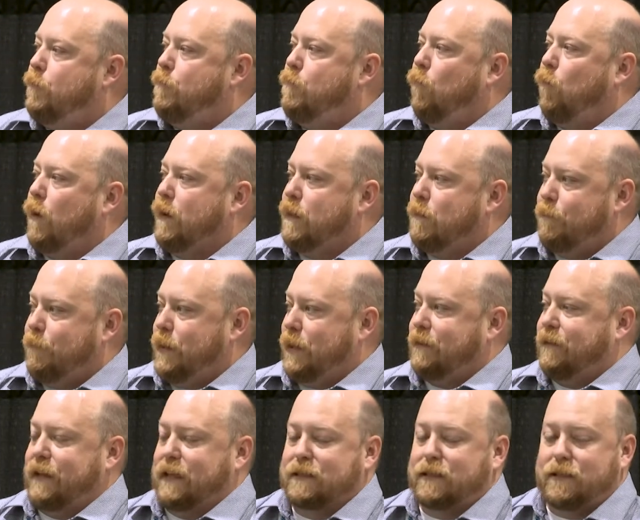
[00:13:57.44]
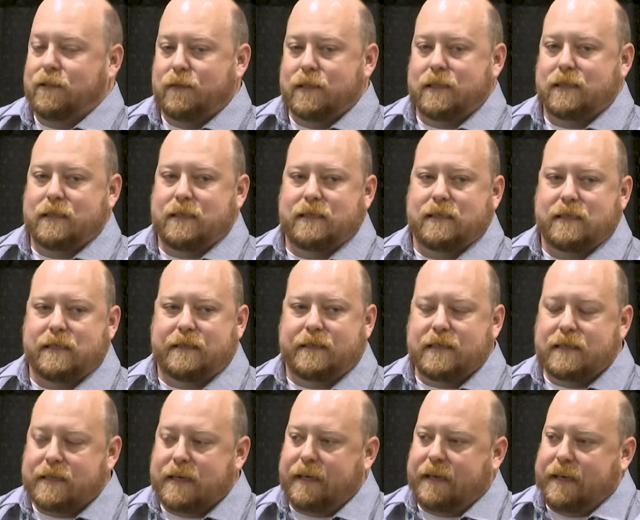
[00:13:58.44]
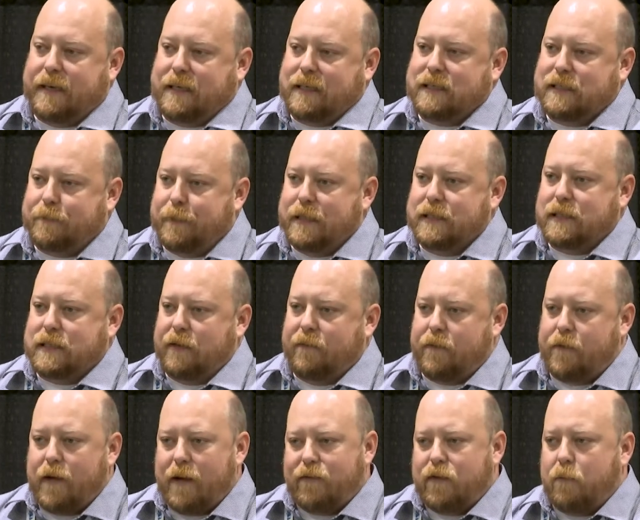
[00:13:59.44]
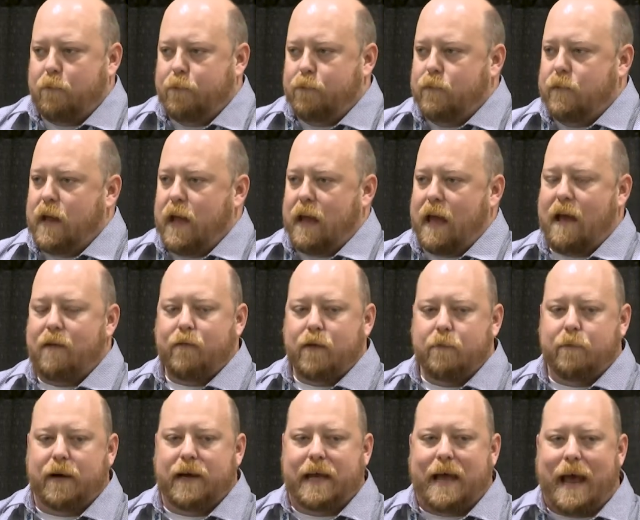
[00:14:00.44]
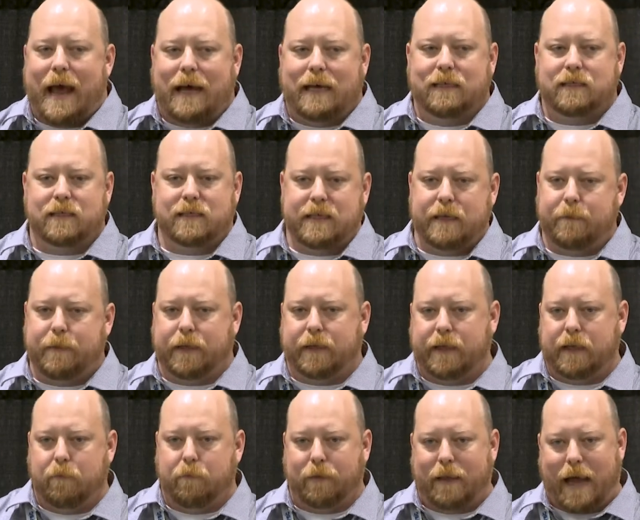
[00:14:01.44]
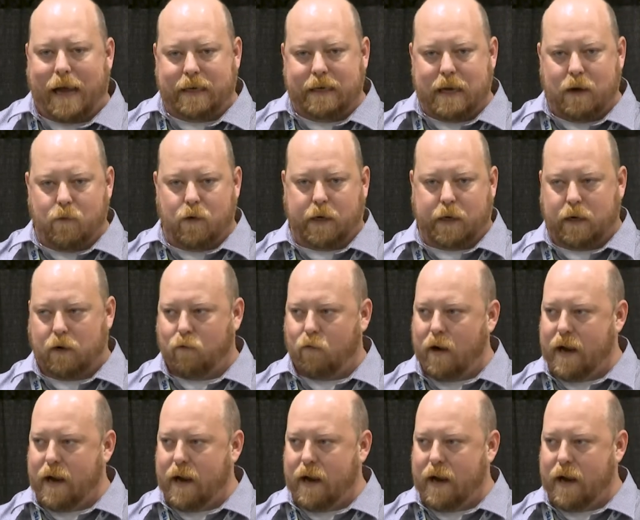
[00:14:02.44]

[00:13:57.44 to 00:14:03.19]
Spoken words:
One of the big things too is this can get expensive. Everybody has typically a black network and a